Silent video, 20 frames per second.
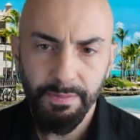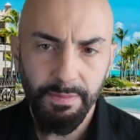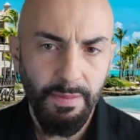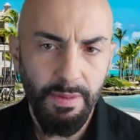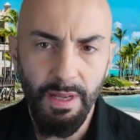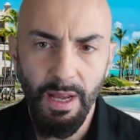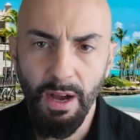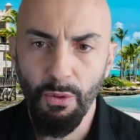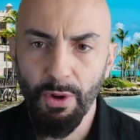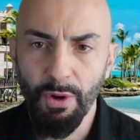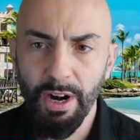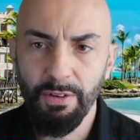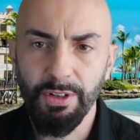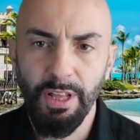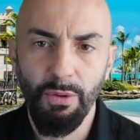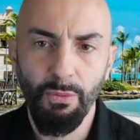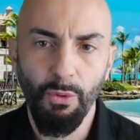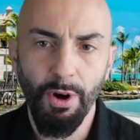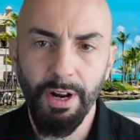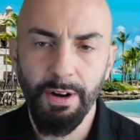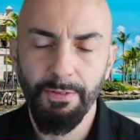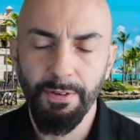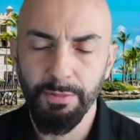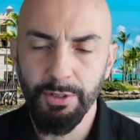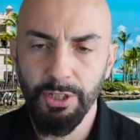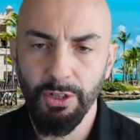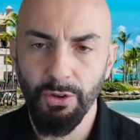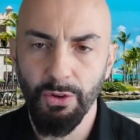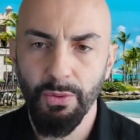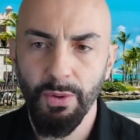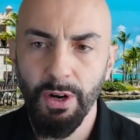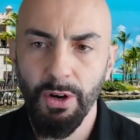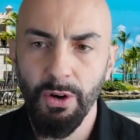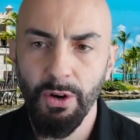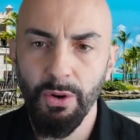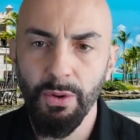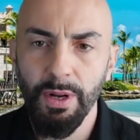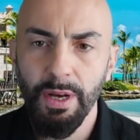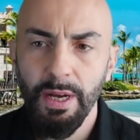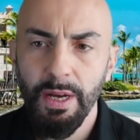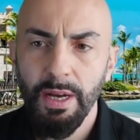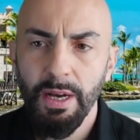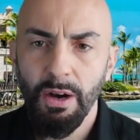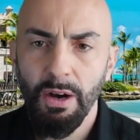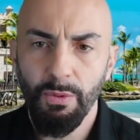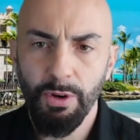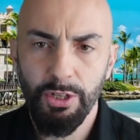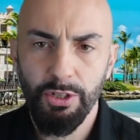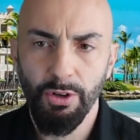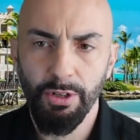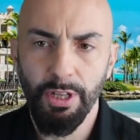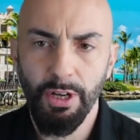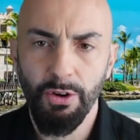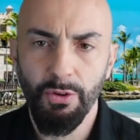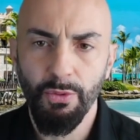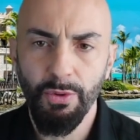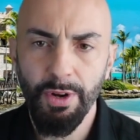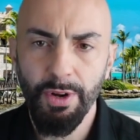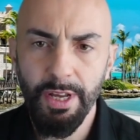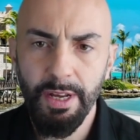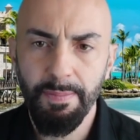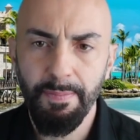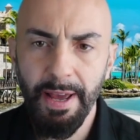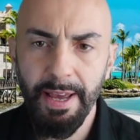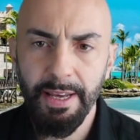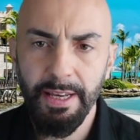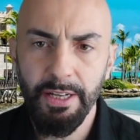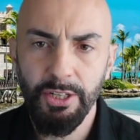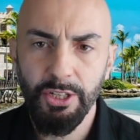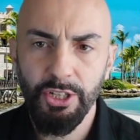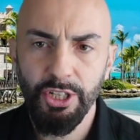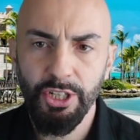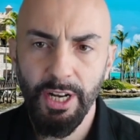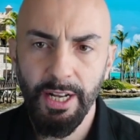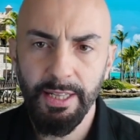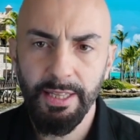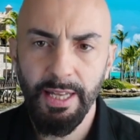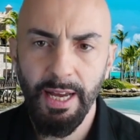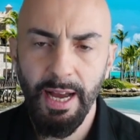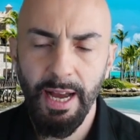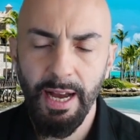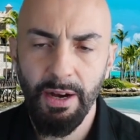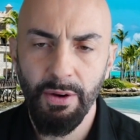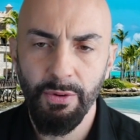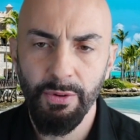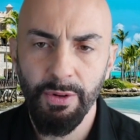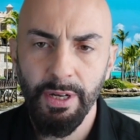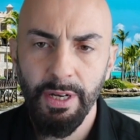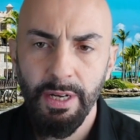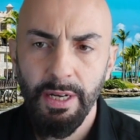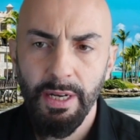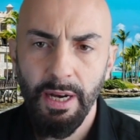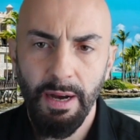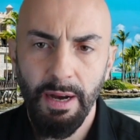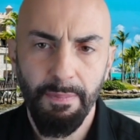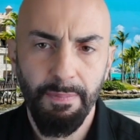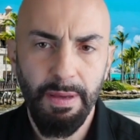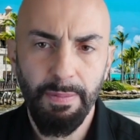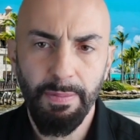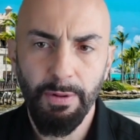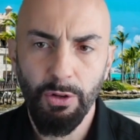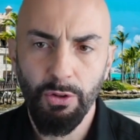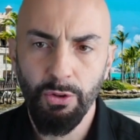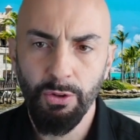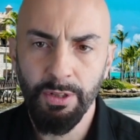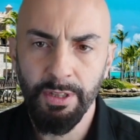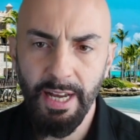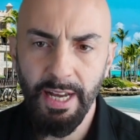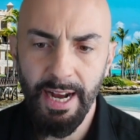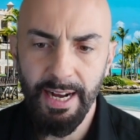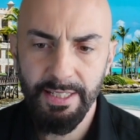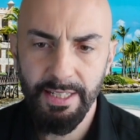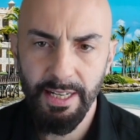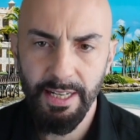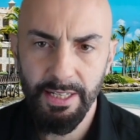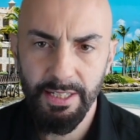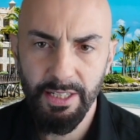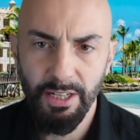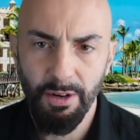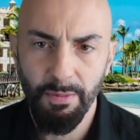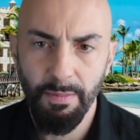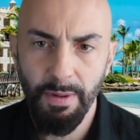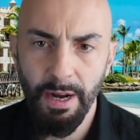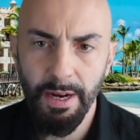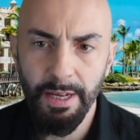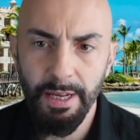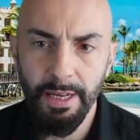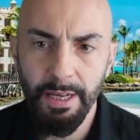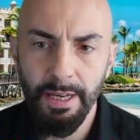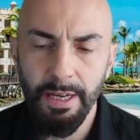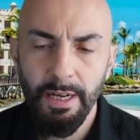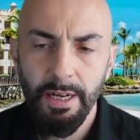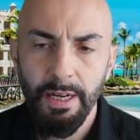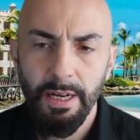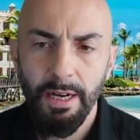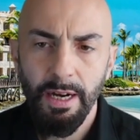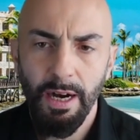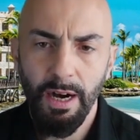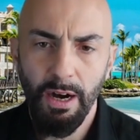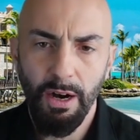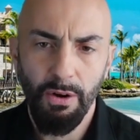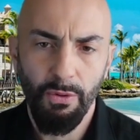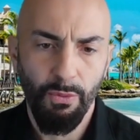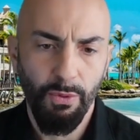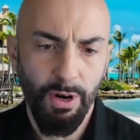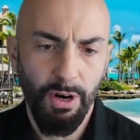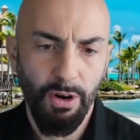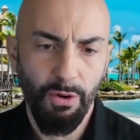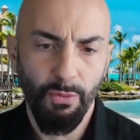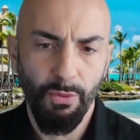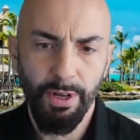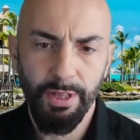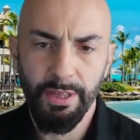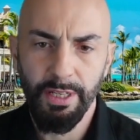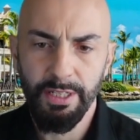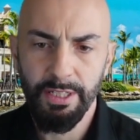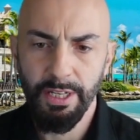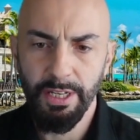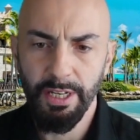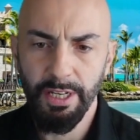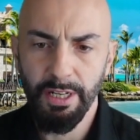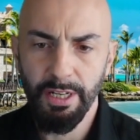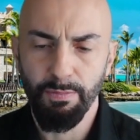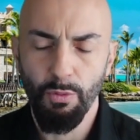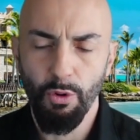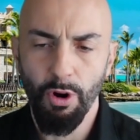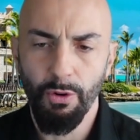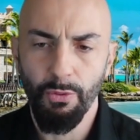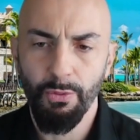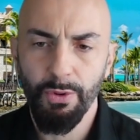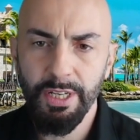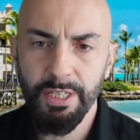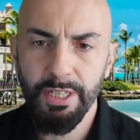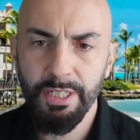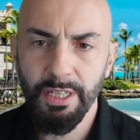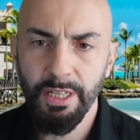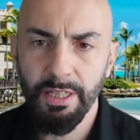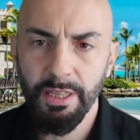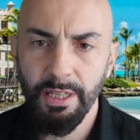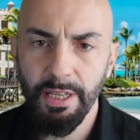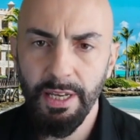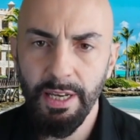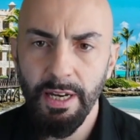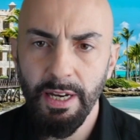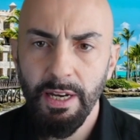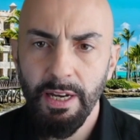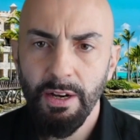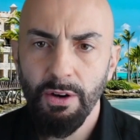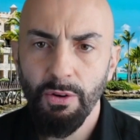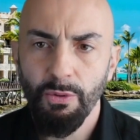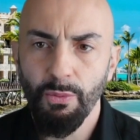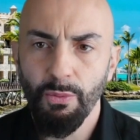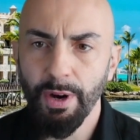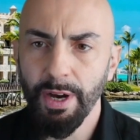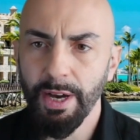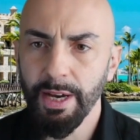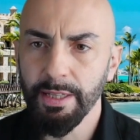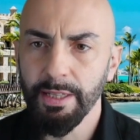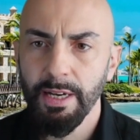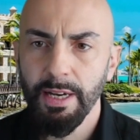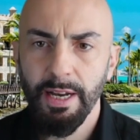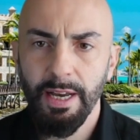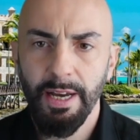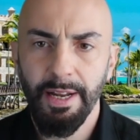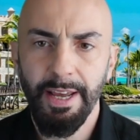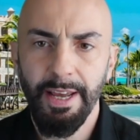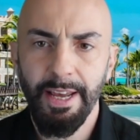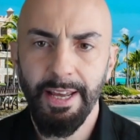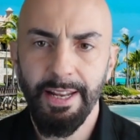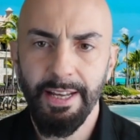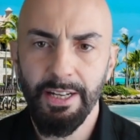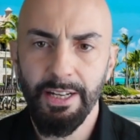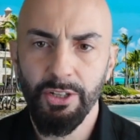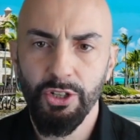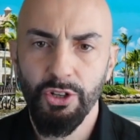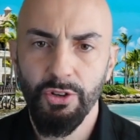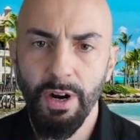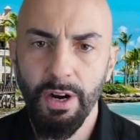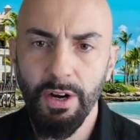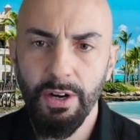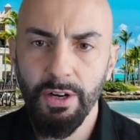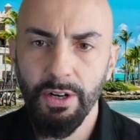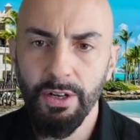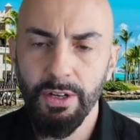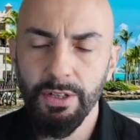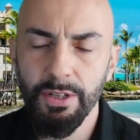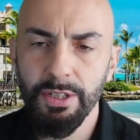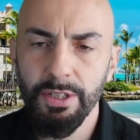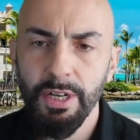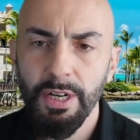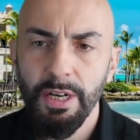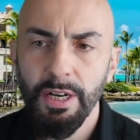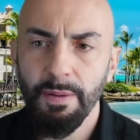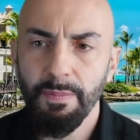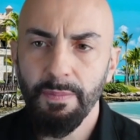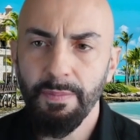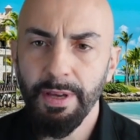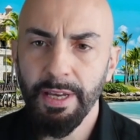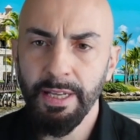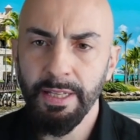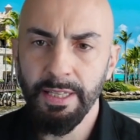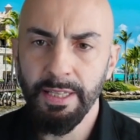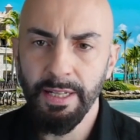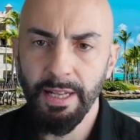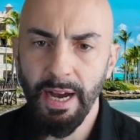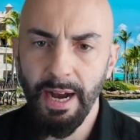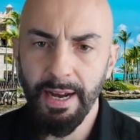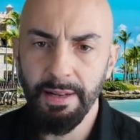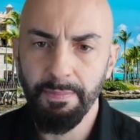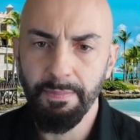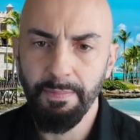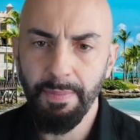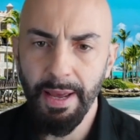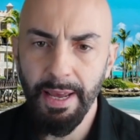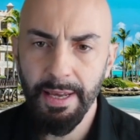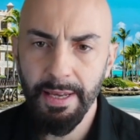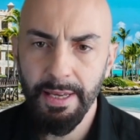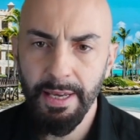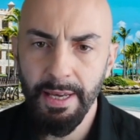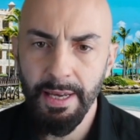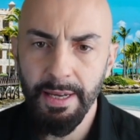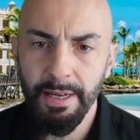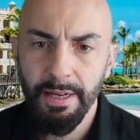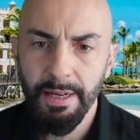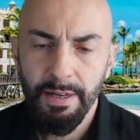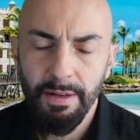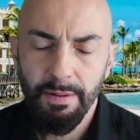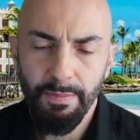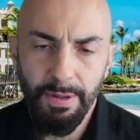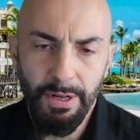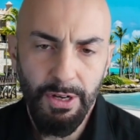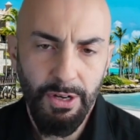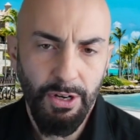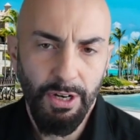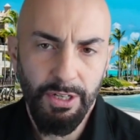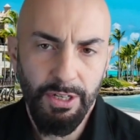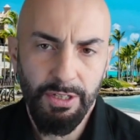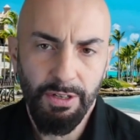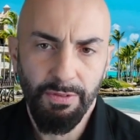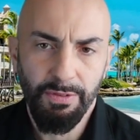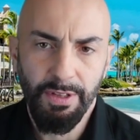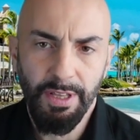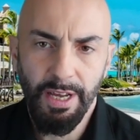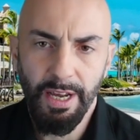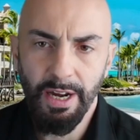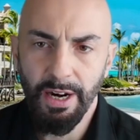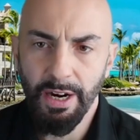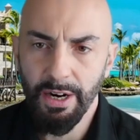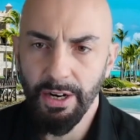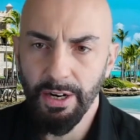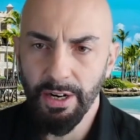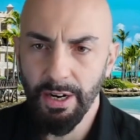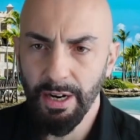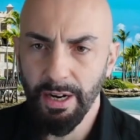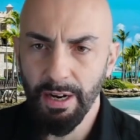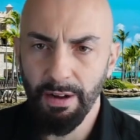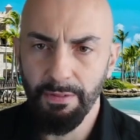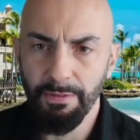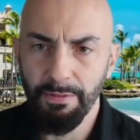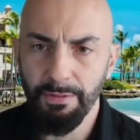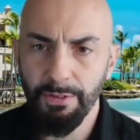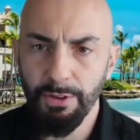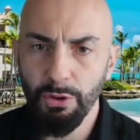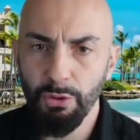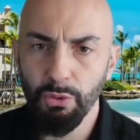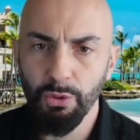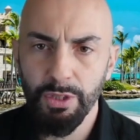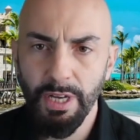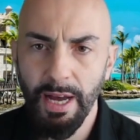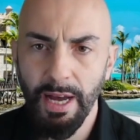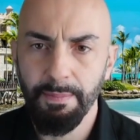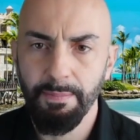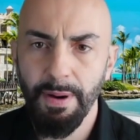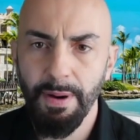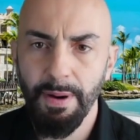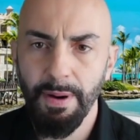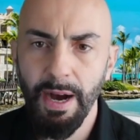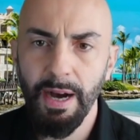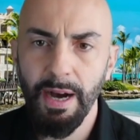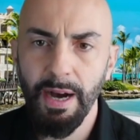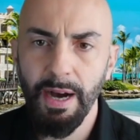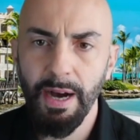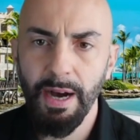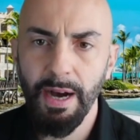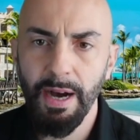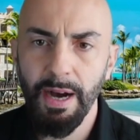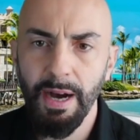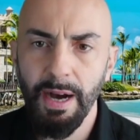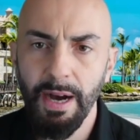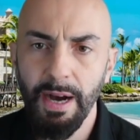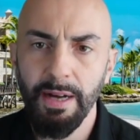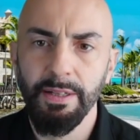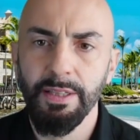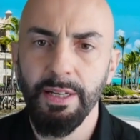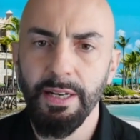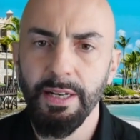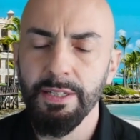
whatever they wanted from Silk Road. We saw the Greek banking shut down. People couldn't access their money. We're witnessing it more recently with Canadian truckers being denied banking because of their views on politics.